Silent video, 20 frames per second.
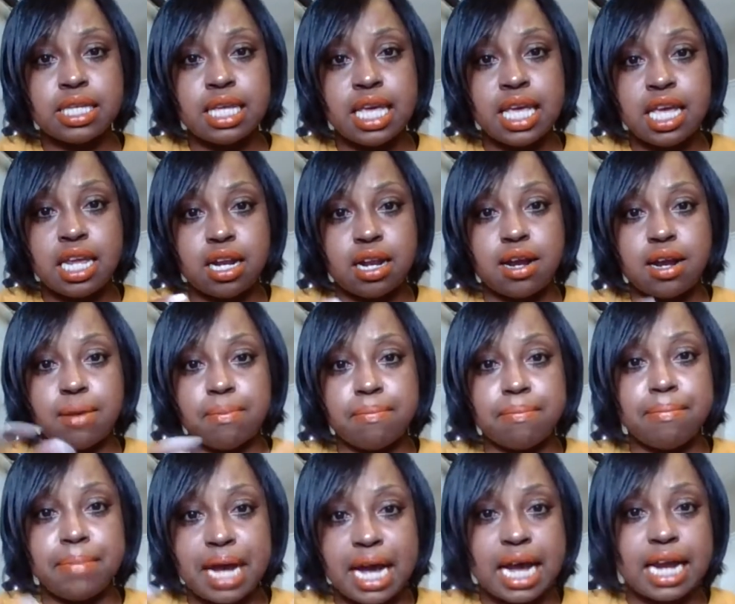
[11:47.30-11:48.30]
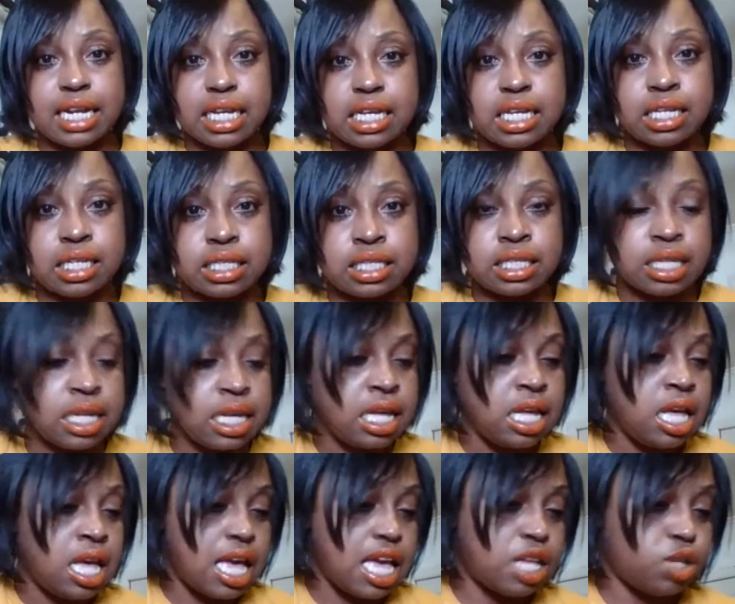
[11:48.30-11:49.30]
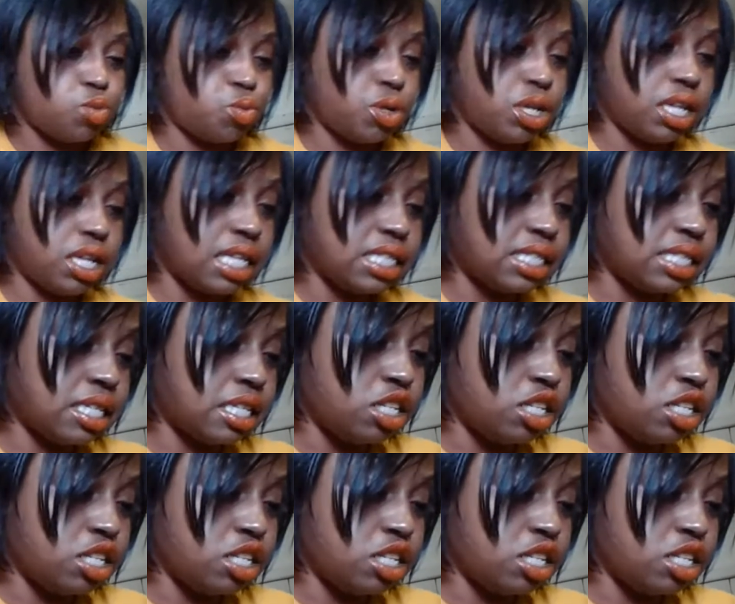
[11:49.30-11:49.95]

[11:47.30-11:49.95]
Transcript: in our bodies, as well as,